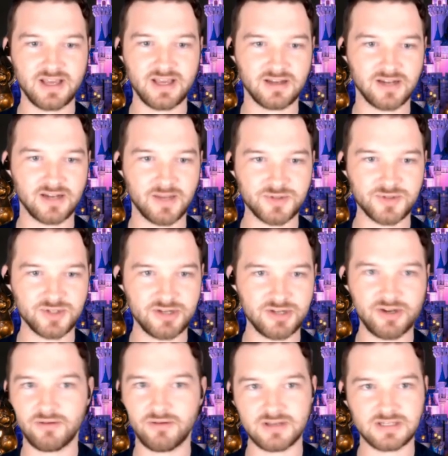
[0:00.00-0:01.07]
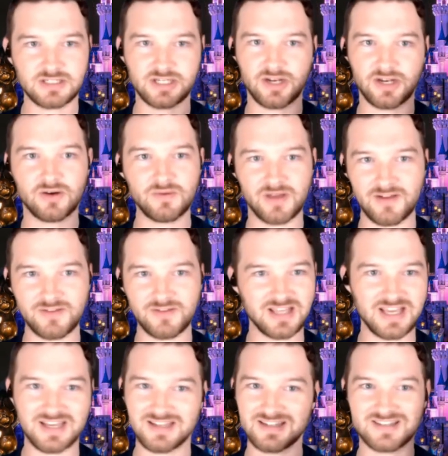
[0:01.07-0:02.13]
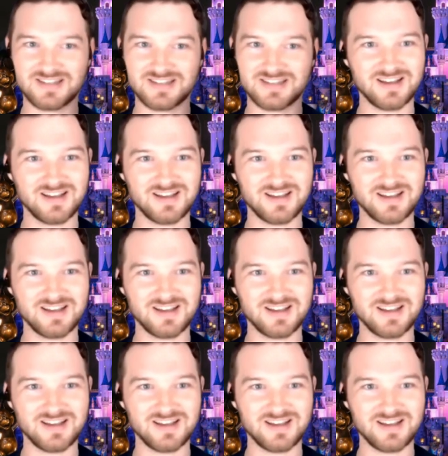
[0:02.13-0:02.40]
And I'm sure you know this, you know, everything is